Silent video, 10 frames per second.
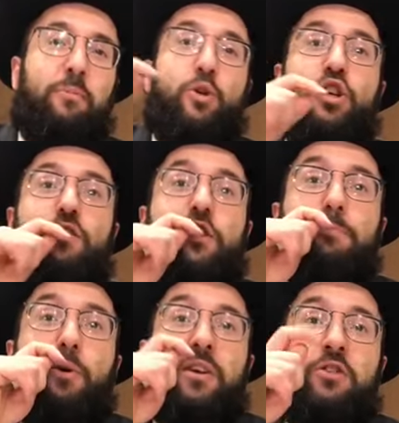me. You should have
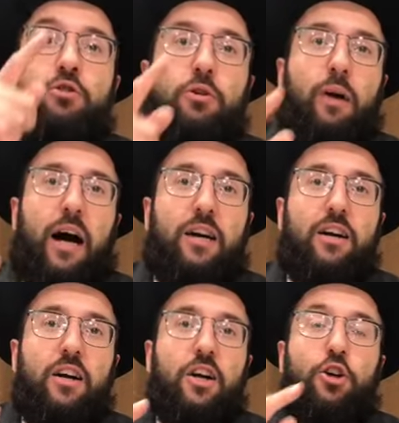spoken to the rock.
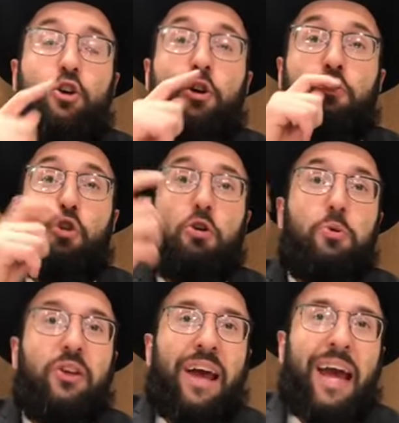You don't talk
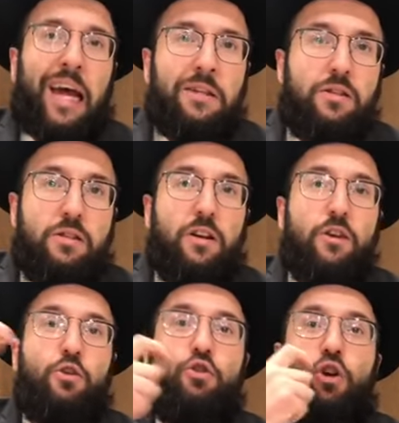with your hands.
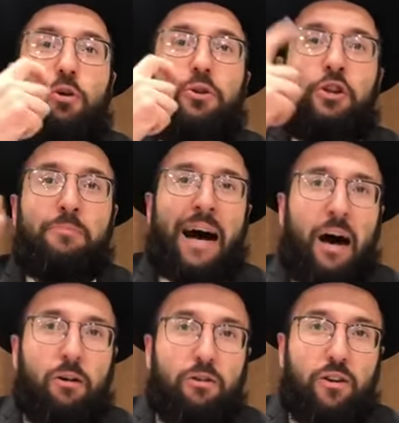You talk with your
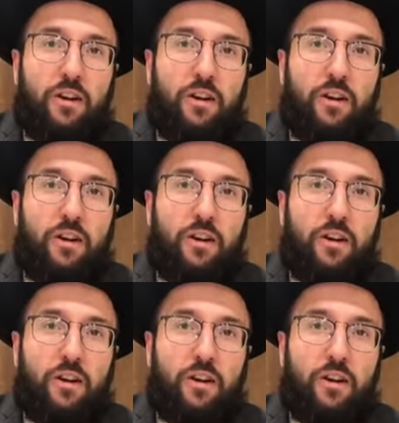mouth.